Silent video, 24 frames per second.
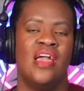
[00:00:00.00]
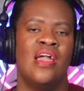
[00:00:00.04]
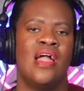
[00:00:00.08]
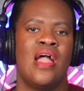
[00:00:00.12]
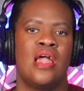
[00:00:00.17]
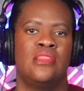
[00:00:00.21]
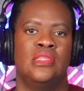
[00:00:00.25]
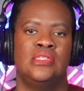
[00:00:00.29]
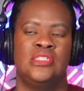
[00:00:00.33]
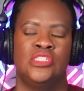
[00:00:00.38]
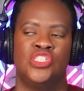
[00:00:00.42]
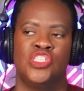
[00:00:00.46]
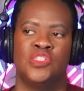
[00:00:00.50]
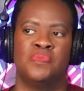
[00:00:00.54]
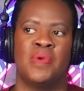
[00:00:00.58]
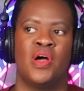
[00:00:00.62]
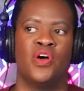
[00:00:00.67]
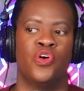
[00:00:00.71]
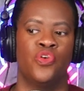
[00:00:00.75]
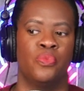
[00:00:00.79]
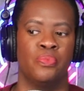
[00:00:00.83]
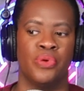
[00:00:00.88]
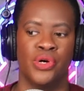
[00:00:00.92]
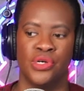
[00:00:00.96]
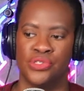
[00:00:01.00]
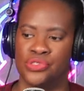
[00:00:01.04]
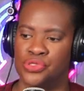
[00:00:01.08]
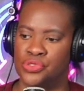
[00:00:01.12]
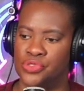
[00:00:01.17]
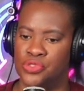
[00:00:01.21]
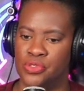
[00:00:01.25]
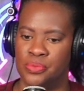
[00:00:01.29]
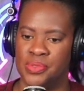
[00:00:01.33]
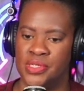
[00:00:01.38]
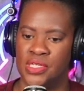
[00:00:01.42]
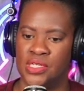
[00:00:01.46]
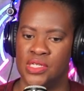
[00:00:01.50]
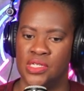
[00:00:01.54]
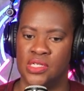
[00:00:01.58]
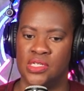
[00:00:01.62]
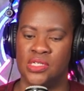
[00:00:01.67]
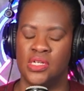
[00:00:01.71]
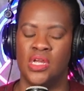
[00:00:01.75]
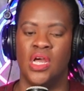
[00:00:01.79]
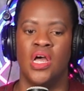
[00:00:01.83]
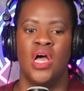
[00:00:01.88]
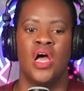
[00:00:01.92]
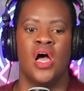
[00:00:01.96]
and this is just my own personal
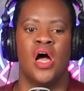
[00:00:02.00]
opinion,